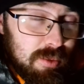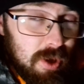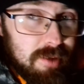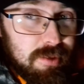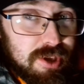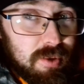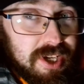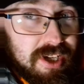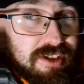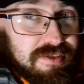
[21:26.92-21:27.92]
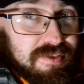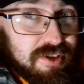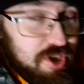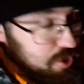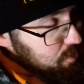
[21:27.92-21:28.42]
the weight between us for the
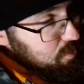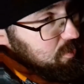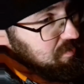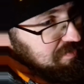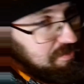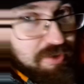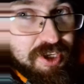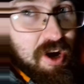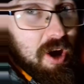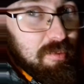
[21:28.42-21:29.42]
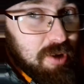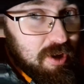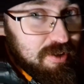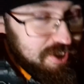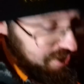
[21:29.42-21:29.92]
short walk from the car park to